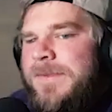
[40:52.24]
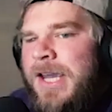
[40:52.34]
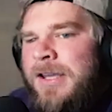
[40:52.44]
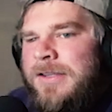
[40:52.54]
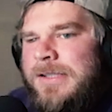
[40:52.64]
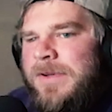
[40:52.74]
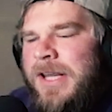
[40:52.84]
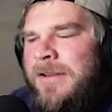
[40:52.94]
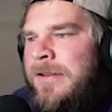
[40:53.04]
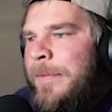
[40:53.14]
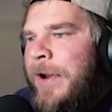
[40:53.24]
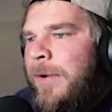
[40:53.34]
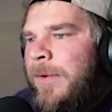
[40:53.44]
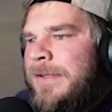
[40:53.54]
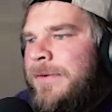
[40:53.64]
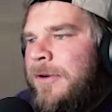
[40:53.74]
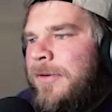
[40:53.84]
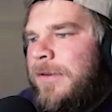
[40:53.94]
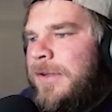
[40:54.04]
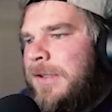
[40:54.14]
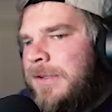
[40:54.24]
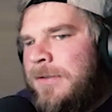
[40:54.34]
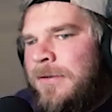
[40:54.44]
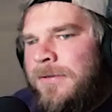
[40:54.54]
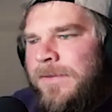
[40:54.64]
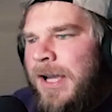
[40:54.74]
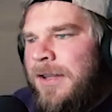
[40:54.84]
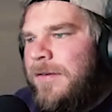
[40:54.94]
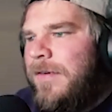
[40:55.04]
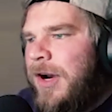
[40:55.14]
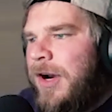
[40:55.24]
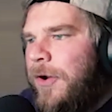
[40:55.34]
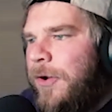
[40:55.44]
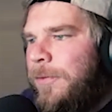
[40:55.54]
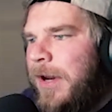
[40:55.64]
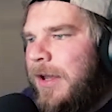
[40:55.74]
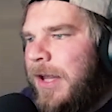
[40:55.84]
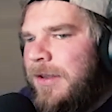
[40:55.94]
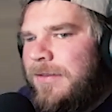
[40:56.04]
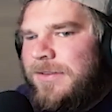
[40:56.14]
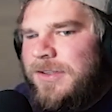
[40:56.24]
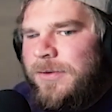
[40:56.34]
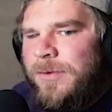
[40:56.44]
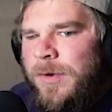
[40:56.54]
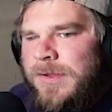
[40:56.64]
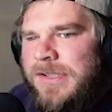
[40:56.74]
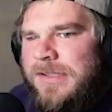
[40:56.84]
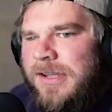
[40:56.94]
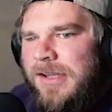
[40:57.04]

saying this, but now that the bye weeks are over, this is sort of like the run home now, like towards